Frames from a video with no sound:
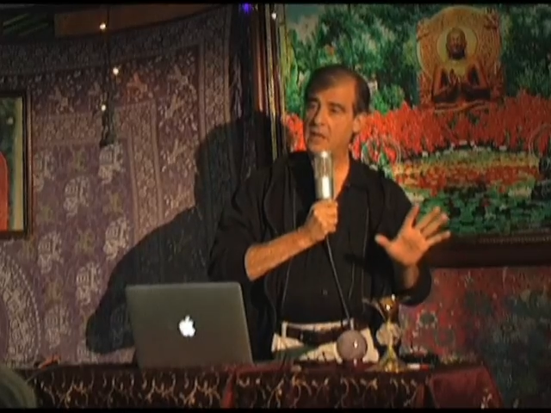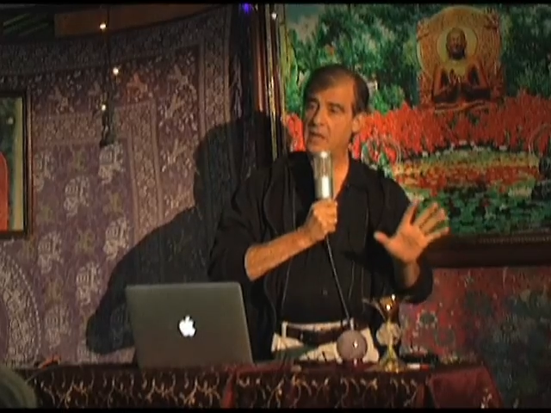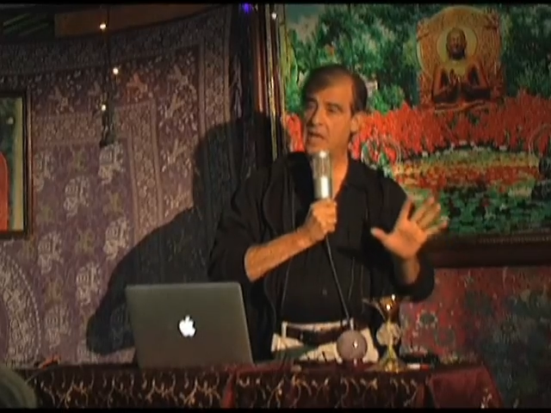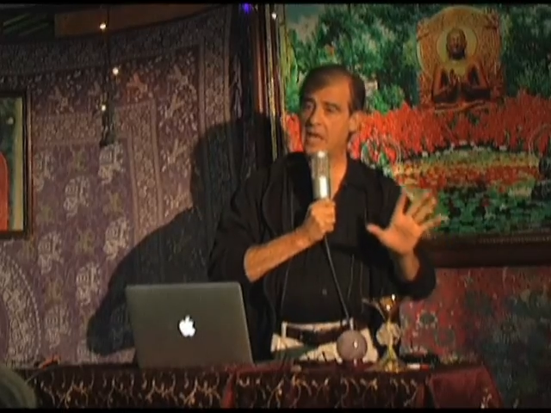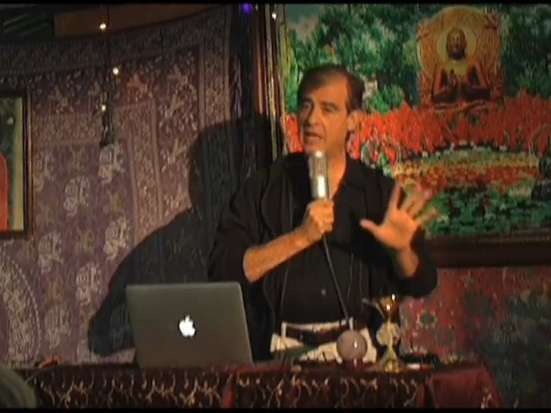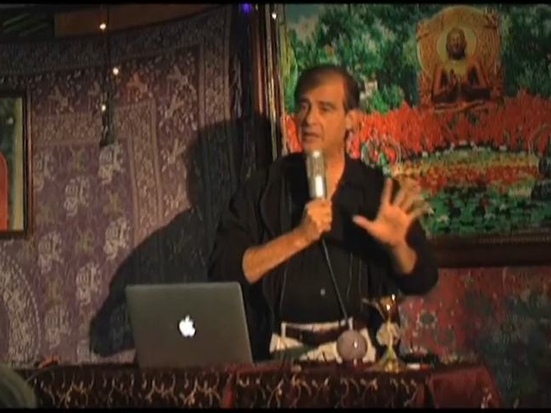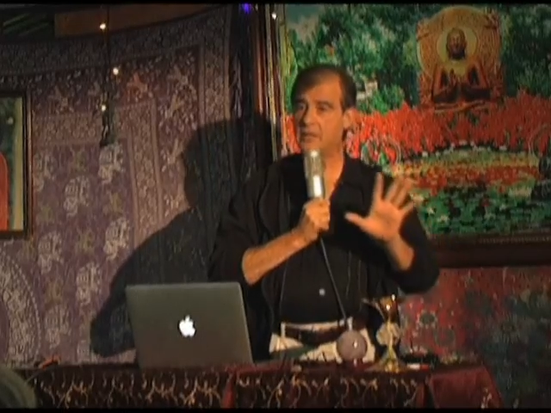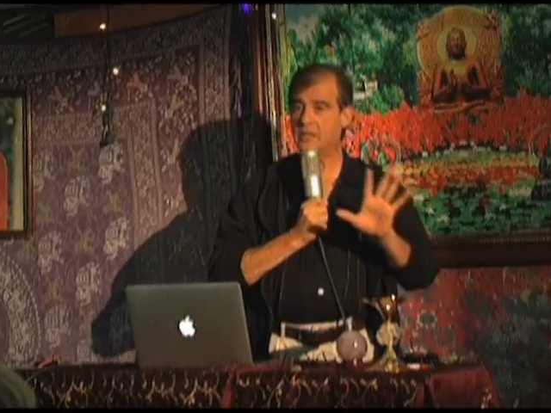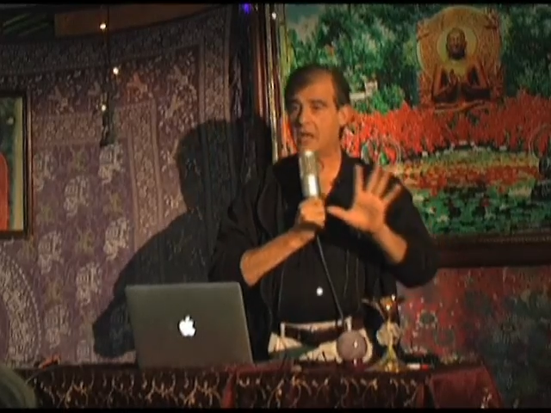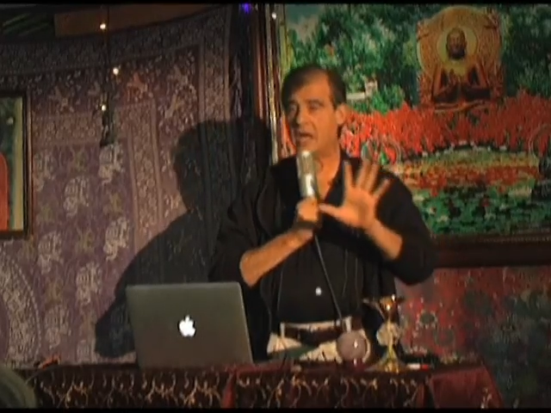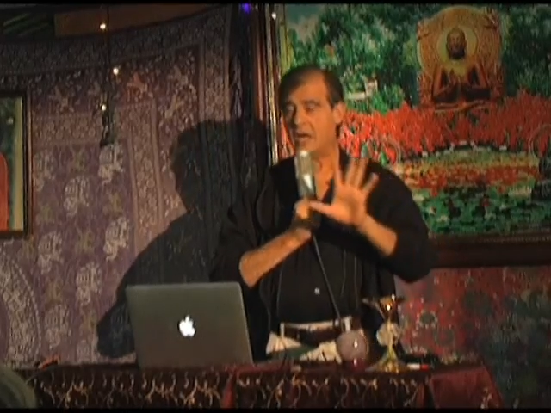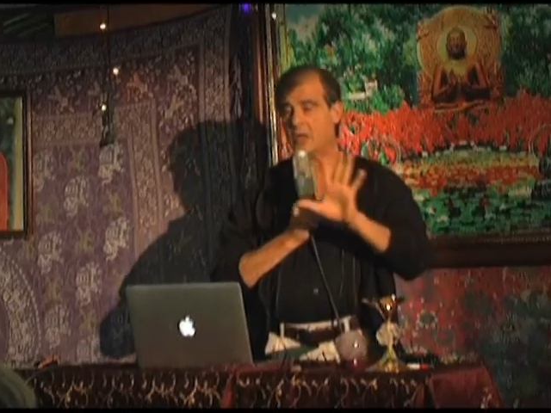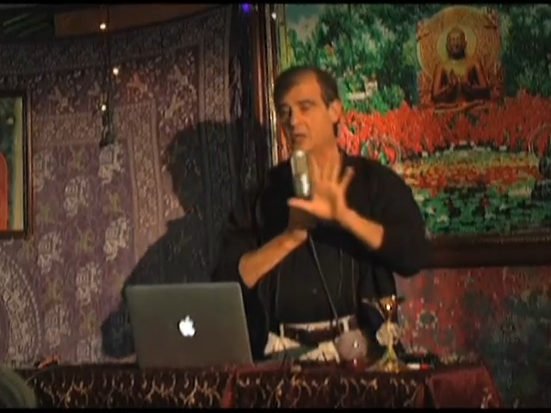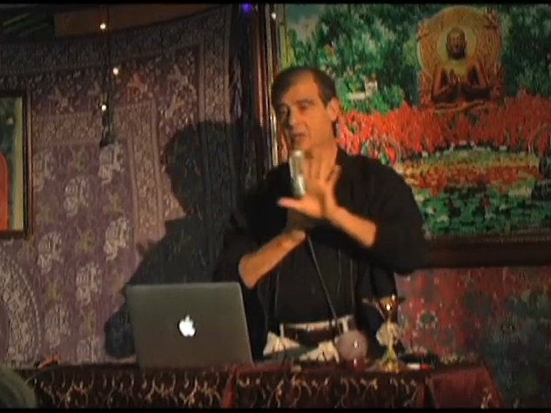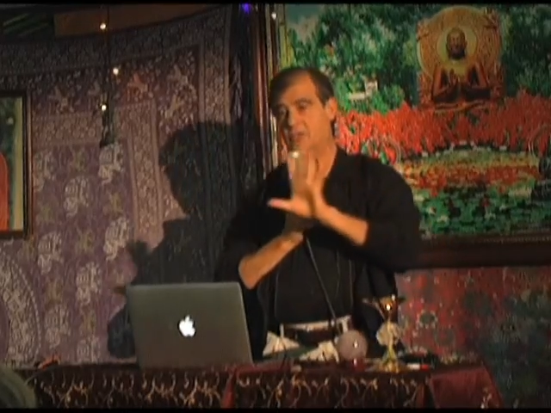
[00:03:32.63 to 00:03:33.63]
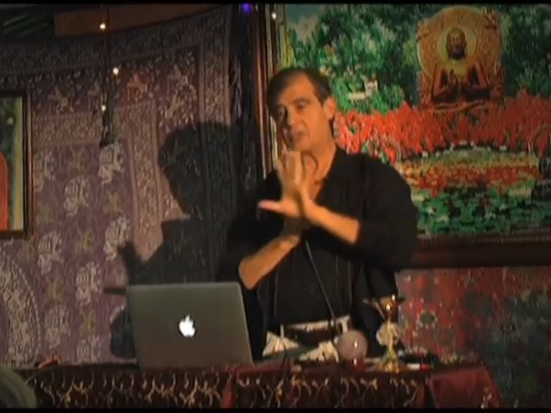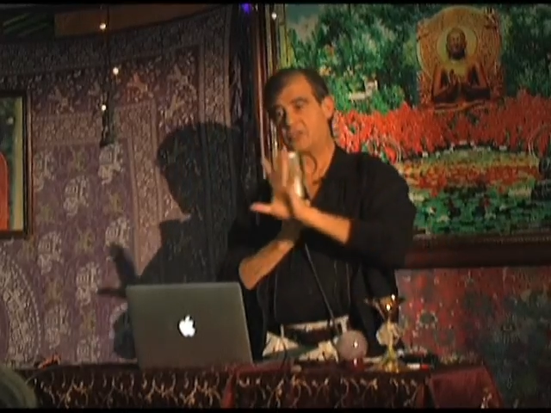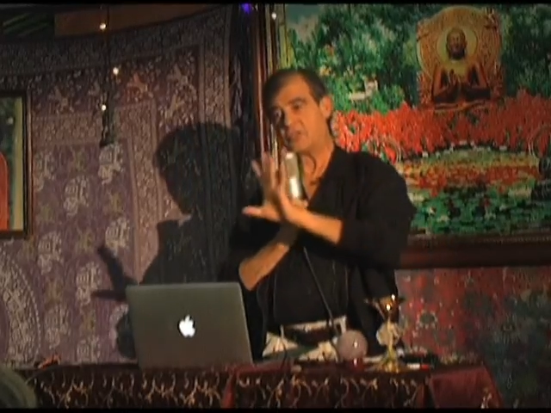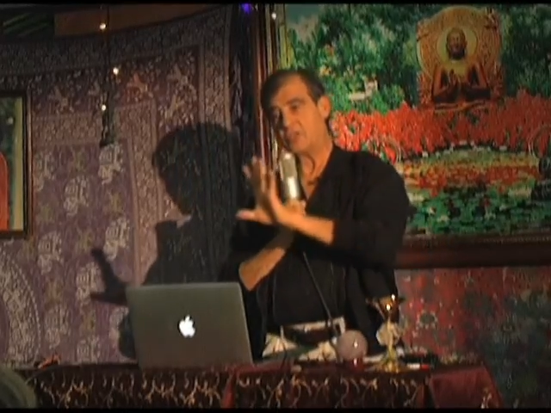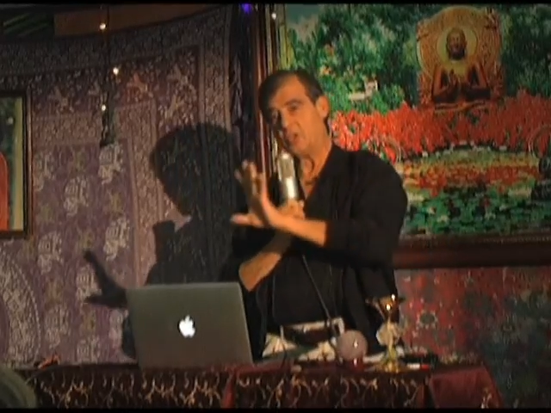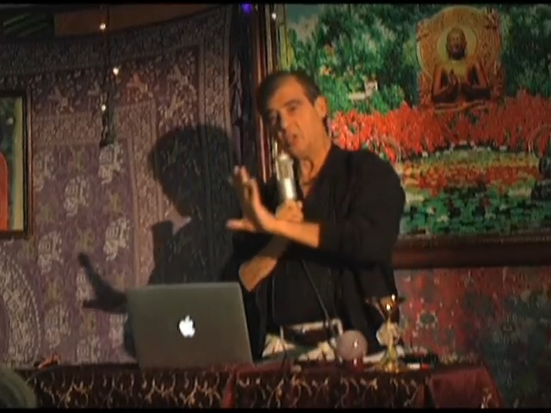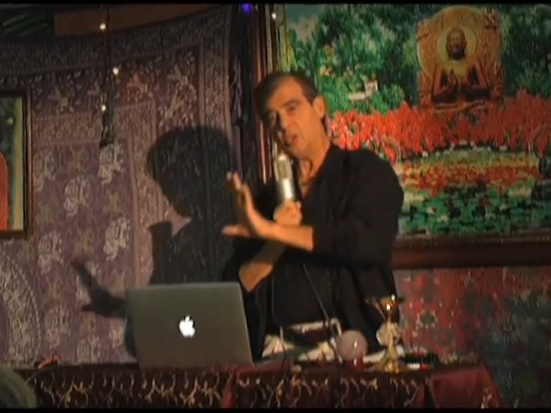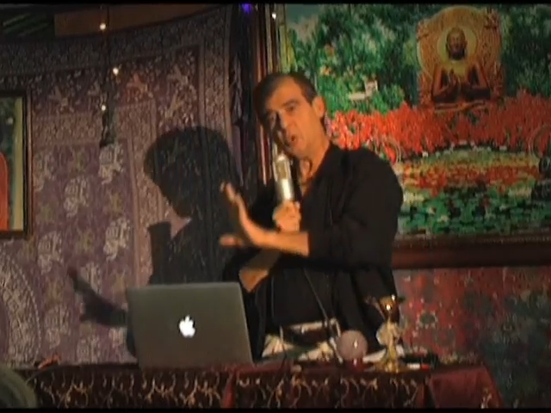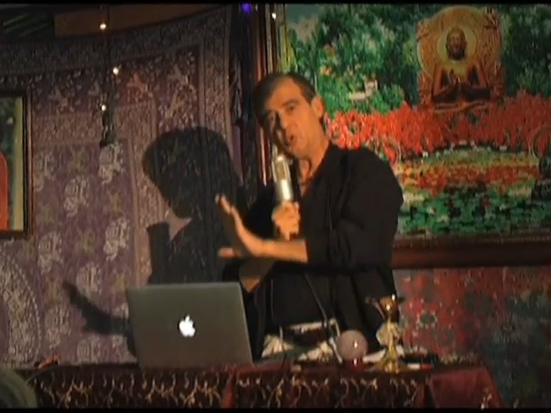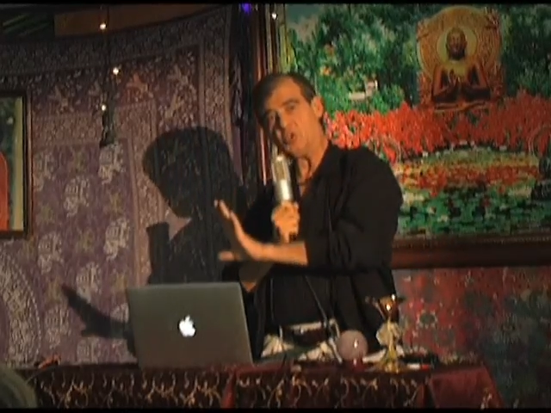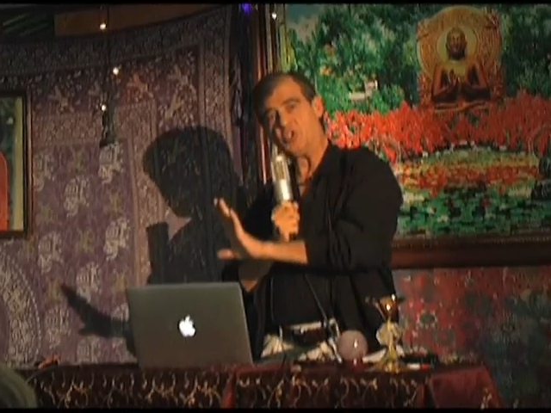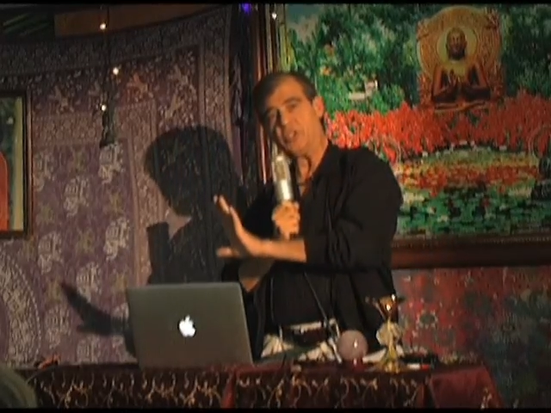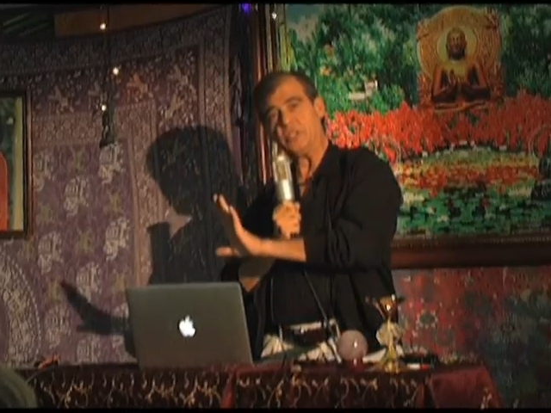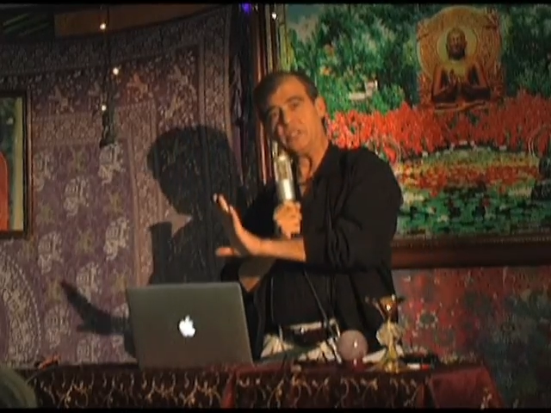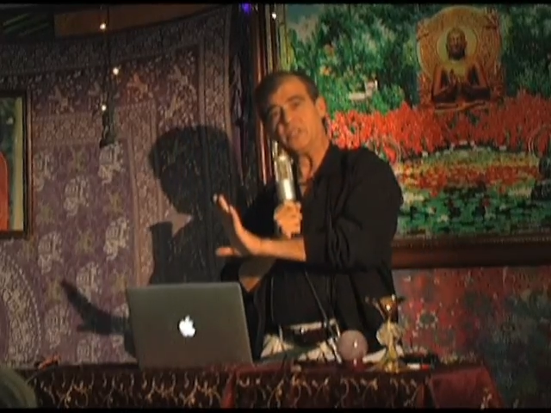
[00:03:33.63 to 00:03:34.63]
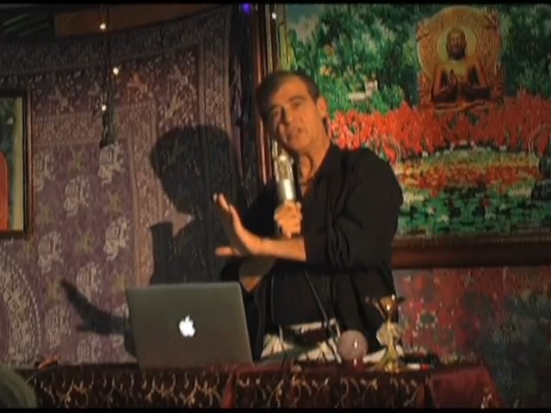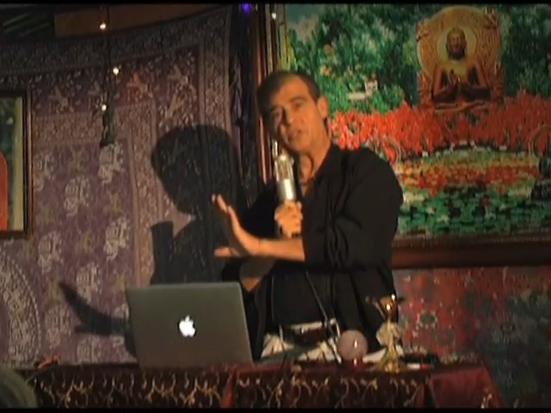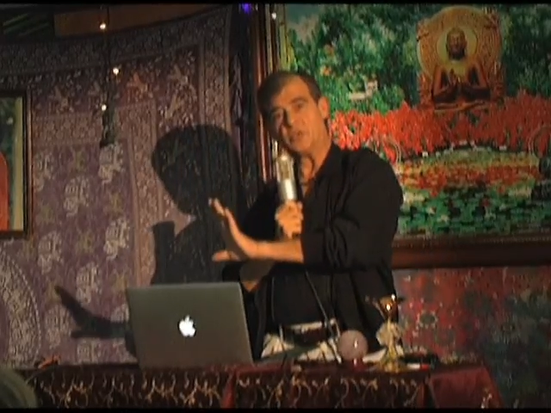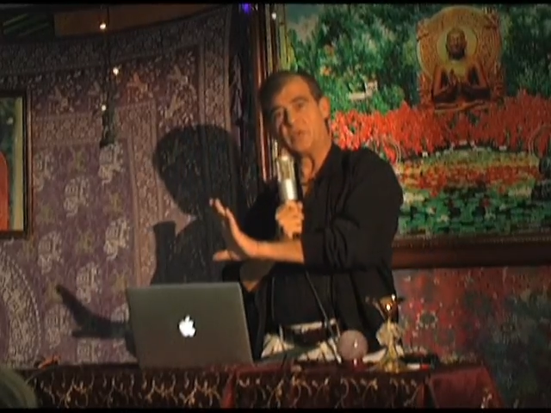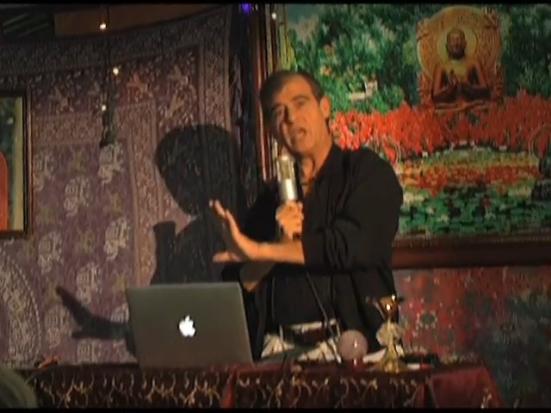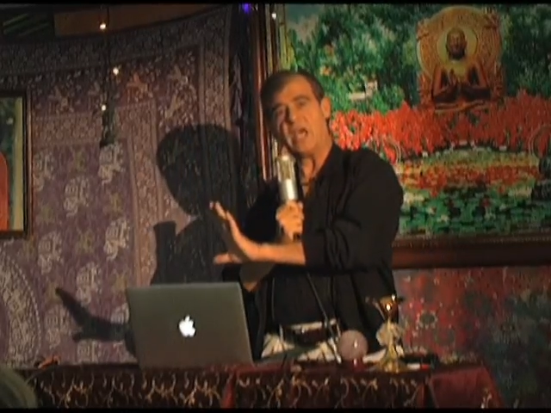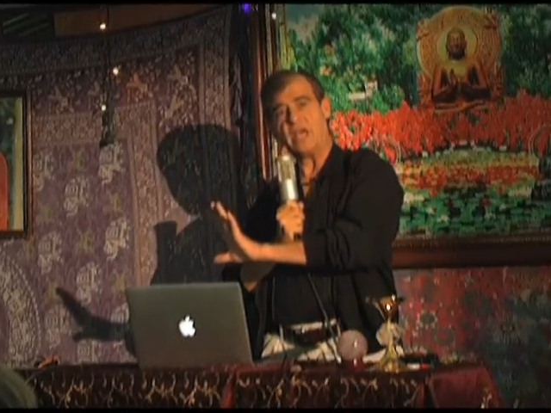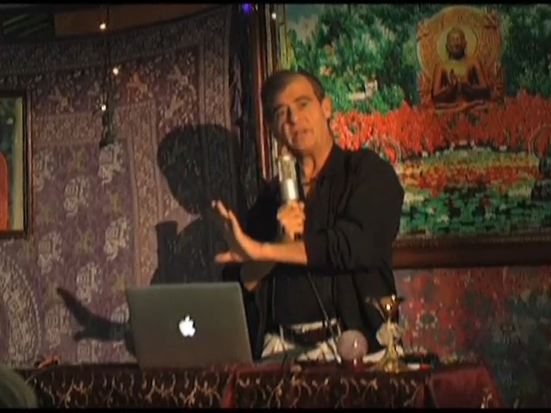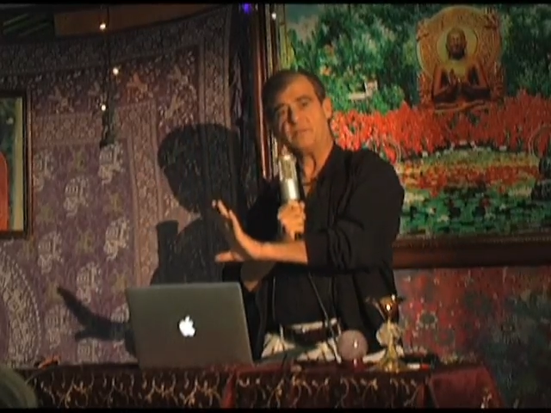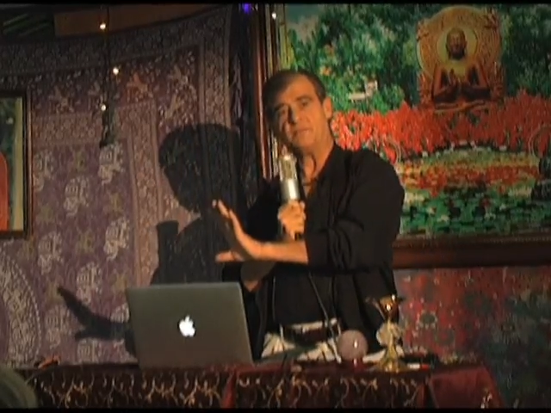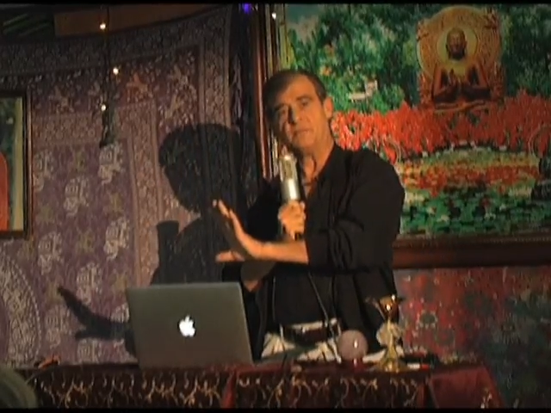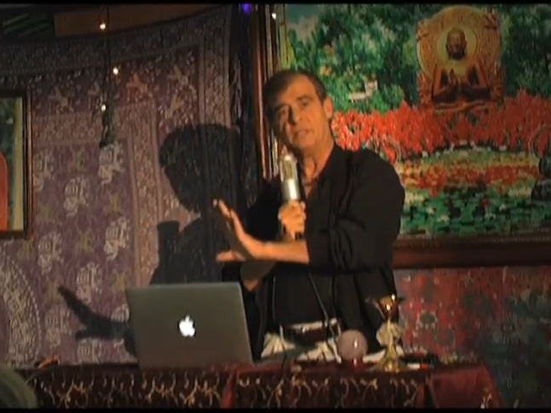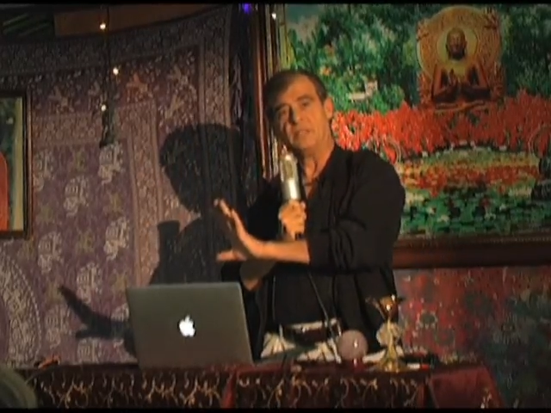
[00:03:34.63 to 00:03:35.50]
and our solution to that.